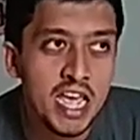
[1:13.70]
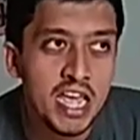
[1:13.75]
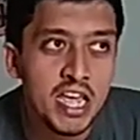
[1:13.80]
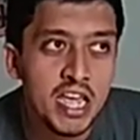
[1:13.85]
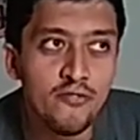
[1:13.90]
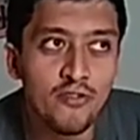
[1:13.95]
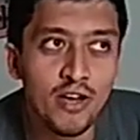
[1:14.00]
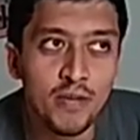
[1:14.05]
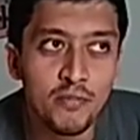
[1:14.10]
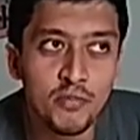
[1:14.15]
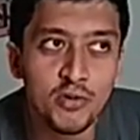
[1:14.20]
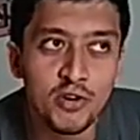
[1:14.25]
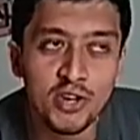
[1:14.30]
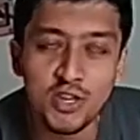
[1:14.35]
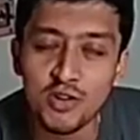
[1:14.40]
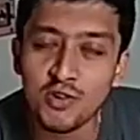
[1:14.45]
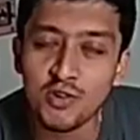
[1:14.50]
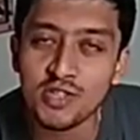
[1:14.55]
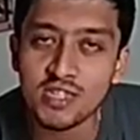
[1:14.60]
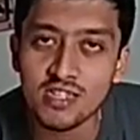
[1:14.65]
If I
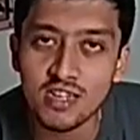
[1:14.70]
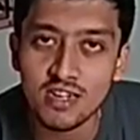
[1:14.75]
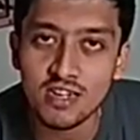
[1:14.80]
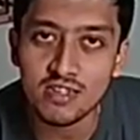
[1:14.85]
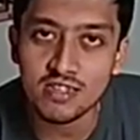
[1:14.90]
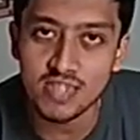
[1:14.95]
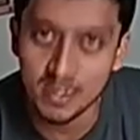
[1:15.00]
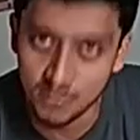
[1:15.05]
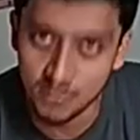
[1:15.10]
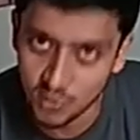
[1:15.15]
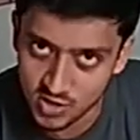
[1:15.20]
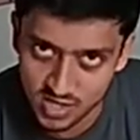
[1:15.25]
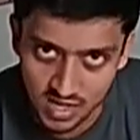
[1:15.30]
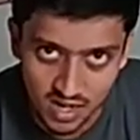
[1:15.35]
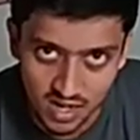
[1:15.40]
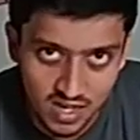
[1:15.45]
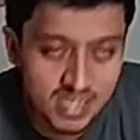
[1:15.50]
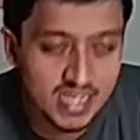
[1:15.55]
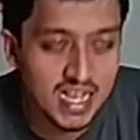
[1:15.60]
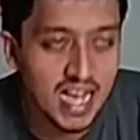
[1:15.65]
produce
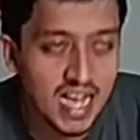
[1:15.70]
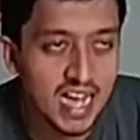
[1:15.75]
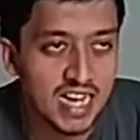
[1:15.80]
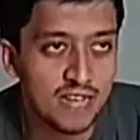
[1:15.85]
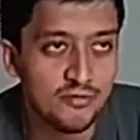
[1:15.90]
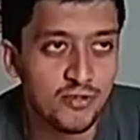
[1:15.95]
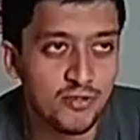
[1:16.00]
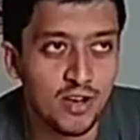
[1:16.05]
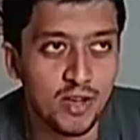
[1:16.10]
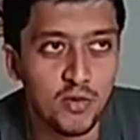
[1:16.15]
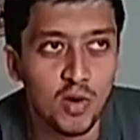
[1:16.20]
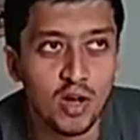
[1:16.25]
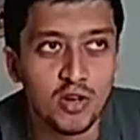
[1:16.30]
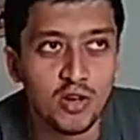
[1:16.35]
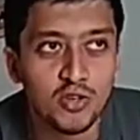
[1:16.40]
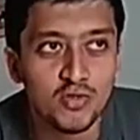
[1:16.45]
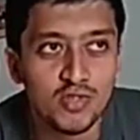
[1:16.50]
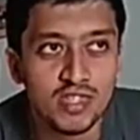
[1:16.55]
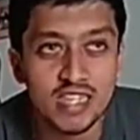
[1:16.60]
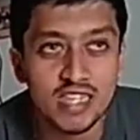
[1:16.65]
samosas and if I
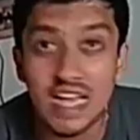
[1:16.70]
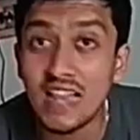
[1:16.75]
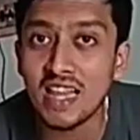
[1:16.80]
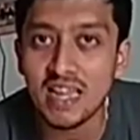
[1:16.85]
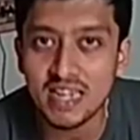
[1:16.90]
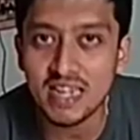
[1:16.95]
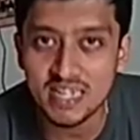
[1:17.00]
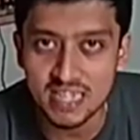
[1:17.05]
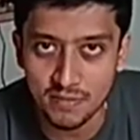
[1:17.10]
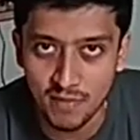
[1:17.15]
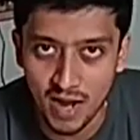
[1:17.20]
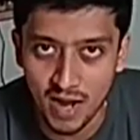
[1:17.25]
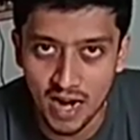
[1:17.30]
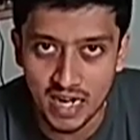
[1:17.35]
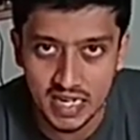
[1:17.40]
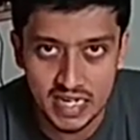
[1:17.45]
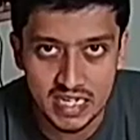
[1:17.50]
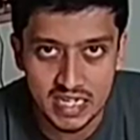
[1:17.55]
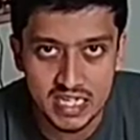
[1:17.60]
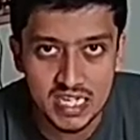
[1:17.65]
want to sell that in the
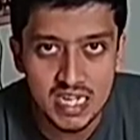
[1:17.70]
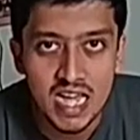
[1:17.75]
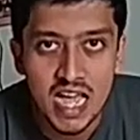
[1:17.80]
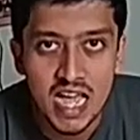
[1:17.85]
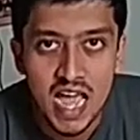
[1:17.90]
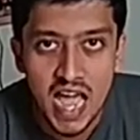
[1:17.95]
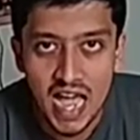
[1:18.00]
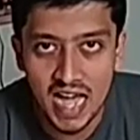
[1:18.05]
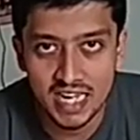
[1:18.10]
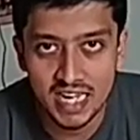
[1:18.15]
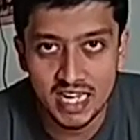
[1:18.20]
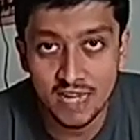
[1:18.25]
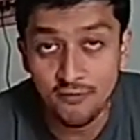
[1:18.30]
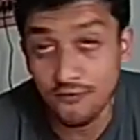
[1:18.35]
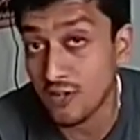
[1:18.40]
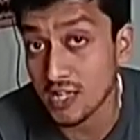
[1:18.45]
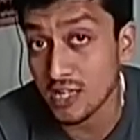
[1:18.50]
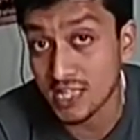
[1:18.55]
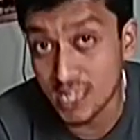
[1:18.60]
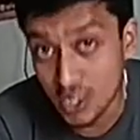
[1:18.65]
market, and
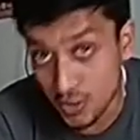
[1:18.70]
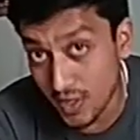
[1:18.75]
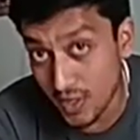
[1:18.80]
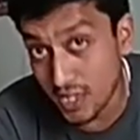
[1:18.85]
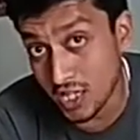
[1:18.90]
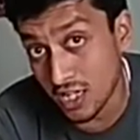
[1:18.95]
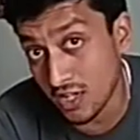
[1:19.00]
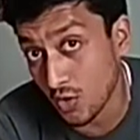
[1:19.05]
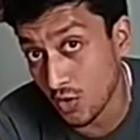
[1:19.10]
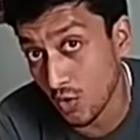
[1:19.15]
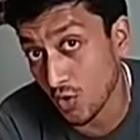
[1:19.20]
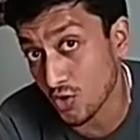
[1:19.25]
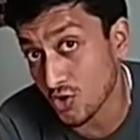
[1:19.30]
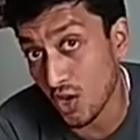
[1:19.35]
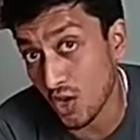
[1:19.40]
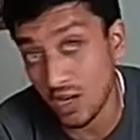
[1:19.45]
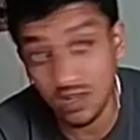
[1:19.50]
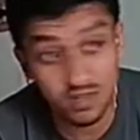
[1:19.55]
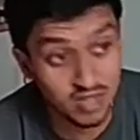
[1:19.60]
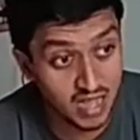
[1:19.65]
if the situation goes
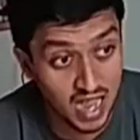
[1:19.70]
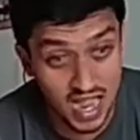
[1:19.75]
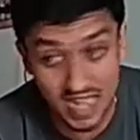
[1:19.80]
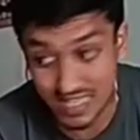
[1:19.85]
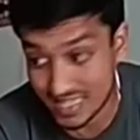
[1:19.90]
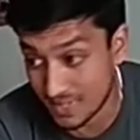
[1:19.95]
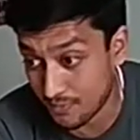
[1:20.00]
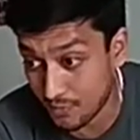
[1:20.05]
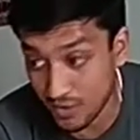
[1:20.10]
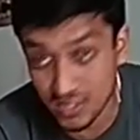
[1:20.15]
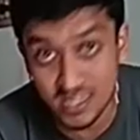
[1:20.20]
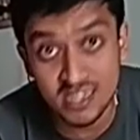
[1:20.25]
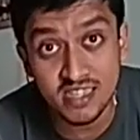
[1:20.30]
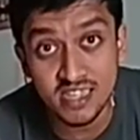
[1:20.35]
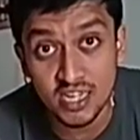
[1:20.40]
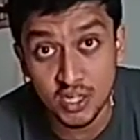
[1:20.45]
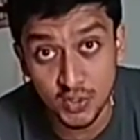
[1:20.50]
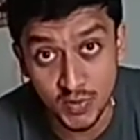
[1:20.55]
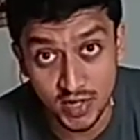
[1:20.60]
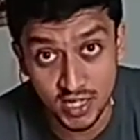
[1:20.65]
on as a present
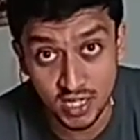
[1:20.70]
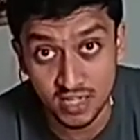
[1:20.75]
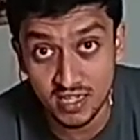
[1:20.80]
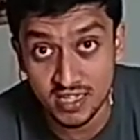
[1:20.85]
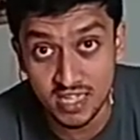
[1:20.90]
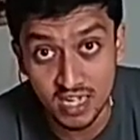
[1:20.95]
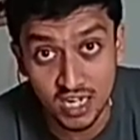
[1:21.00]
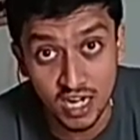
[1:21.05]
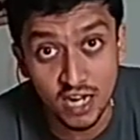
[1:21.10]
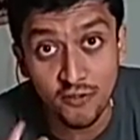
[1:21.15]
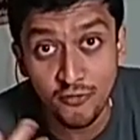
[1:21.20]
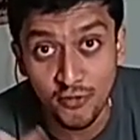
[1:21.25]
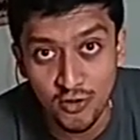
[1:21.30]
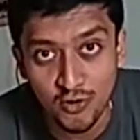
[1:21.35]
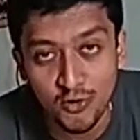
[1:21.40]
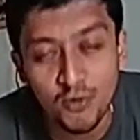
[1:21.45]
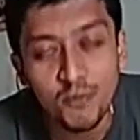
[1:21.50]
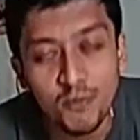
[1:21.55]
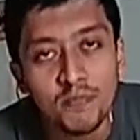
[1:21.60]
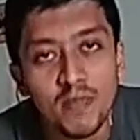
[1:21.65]
situation as a
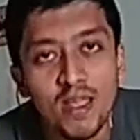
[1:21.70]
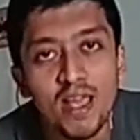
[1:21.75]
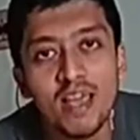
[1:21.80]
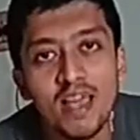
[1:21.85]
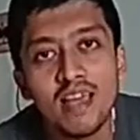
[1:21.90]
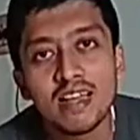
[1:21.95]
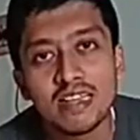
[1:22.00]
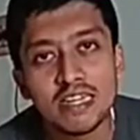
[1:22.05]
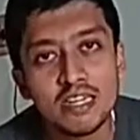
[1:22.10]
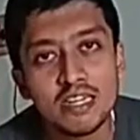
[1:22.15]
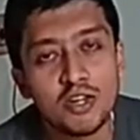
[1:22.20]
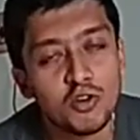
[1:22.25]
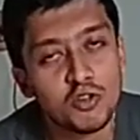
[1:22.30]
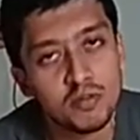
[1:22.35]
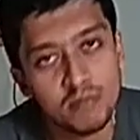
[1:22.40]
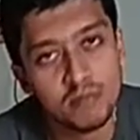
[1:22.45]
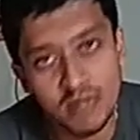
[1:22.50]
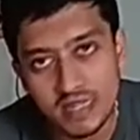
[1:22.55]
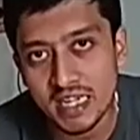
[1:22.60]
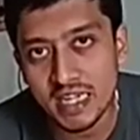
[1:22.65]
curfew, then
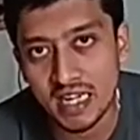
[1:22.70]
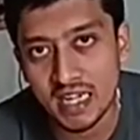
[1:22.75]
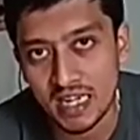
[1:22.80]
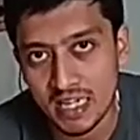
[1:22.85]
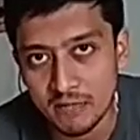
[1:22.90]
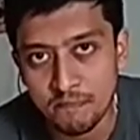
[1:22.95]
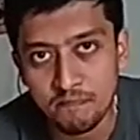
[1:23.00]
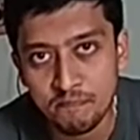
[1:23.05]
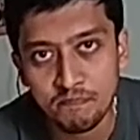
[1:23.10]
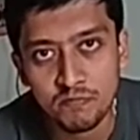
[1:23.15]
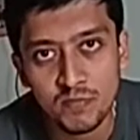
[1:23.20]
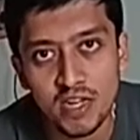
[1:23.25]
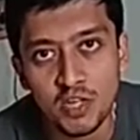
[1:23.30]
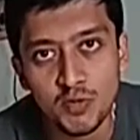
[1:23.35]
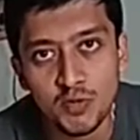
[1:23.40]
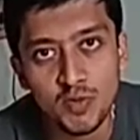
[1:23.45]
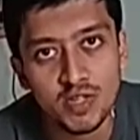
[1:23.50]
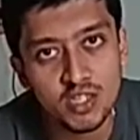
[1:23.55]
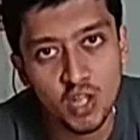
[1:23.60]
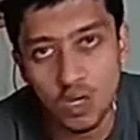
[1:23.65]
automatically it
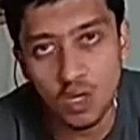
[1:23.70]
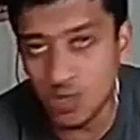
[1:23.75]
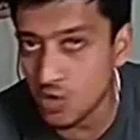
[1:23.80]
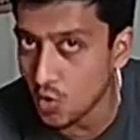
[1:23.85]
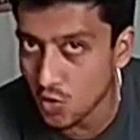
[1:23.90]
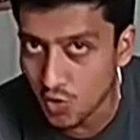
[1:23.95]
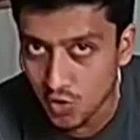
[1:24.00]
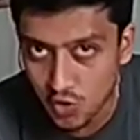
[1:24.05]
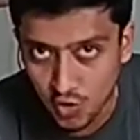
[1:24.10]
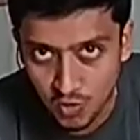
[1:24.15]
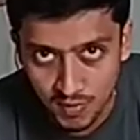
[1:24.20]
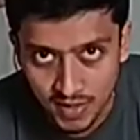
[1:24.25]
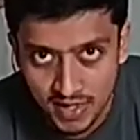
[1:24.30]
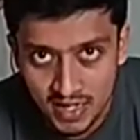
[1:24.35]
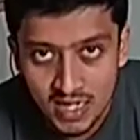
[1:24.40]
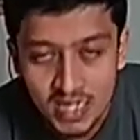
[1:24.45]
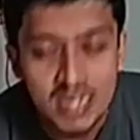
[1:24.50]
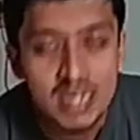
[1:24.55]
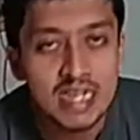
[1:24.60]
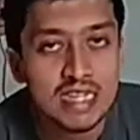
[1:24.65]
was not known to
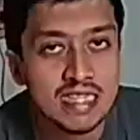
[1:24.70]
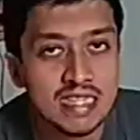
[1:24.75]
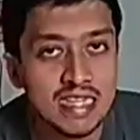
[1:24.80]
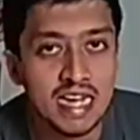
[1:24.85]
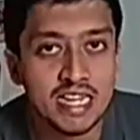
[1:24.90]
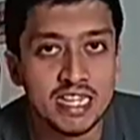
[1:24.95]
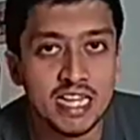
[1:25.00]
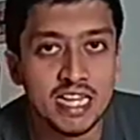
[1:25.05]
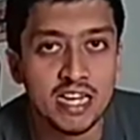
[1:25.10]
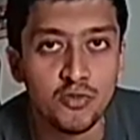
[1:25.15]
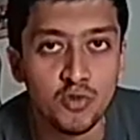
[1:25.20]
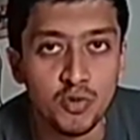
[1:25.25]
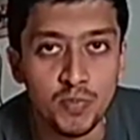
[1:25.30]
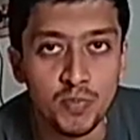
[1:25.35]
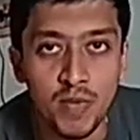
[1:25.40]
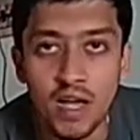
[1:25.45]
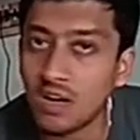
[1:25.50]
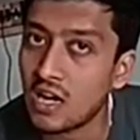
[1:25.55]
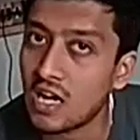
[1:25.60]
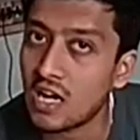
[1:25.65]
me that there would
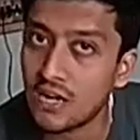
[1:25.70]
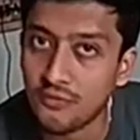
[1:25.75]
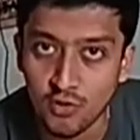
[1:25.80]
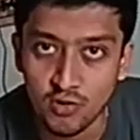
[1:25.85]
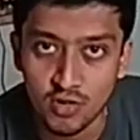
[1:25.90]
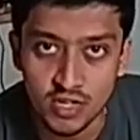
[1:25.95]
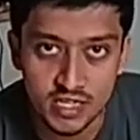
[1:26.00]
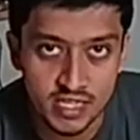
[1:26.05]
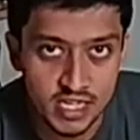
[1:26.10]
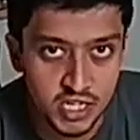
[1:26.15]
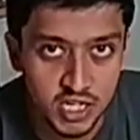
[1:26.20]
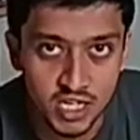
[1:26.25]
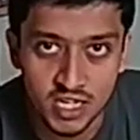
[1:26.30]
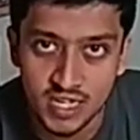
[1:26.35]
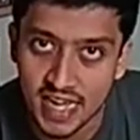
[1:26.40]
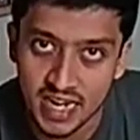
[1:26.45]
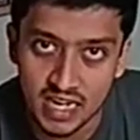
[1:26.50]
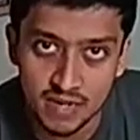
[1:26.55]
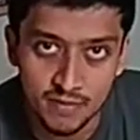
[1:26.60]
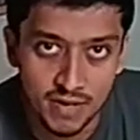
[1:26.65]
be a curfew decision
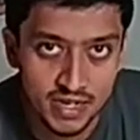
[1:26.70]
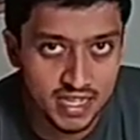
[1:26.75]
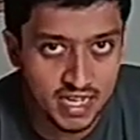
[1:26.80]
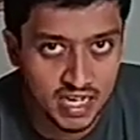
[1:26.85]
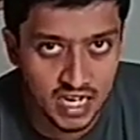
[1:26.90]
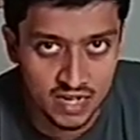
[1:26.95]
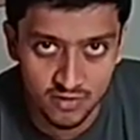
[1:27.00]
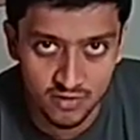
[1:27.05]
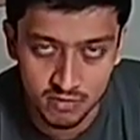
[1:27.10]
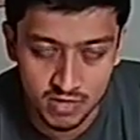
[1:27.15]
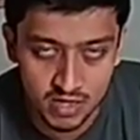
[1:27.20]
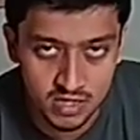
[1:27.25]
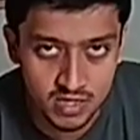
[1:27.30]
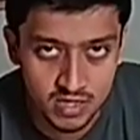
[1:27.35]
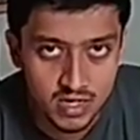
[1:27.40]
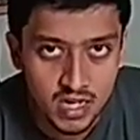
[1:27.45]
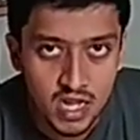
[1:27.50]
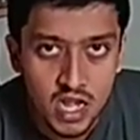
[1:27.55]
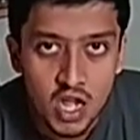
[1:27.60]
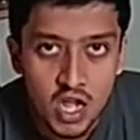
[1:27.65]
taken by the government.
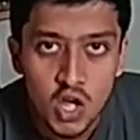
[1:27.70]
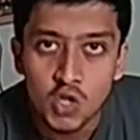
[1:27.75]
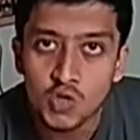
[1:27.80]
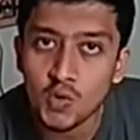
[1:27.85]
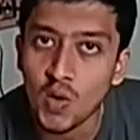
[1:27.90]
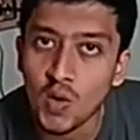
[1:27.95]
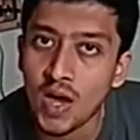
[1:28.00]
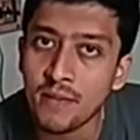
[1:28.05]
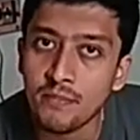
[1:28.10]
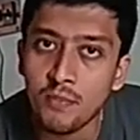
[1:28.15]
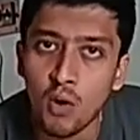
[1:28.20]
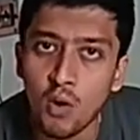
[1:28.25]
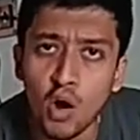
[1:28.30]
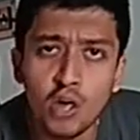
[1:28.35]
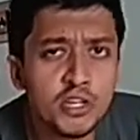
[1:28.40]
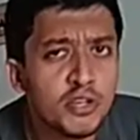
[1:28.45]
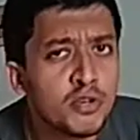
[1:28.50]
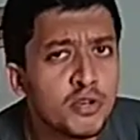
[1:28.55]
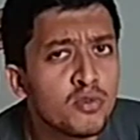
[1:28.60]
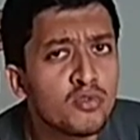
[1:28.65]
So I
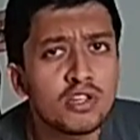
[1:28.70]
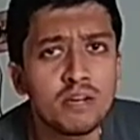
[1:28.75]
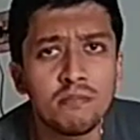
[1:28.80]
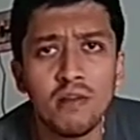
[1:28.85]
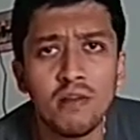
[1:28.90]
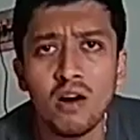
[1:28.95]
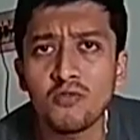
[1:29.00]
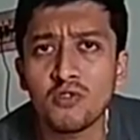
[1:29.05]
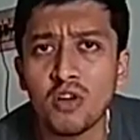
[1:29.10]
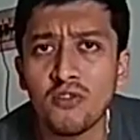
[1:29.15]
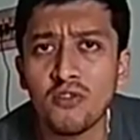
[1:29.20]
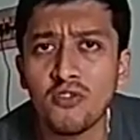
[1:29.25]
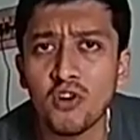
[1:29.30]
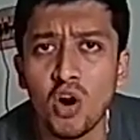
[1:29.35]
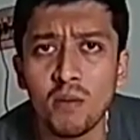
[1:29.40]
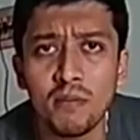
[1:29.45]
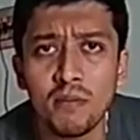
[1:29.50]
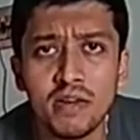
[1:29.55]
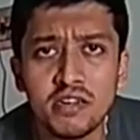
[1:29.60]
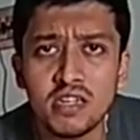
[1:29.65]
bought huge amount of
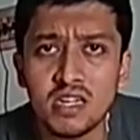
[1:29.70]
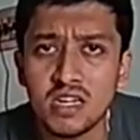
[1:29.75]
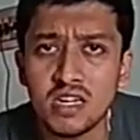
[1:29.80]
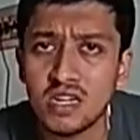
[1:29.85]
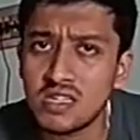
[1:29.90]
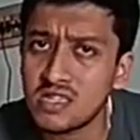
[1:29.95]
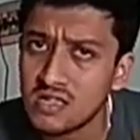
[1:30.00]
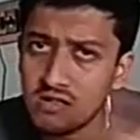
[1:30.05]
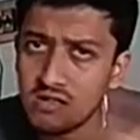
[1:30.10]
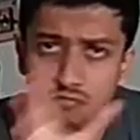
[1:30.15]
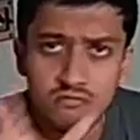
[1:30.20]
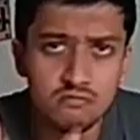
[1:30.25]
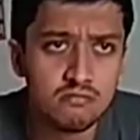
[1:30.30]
raw materials.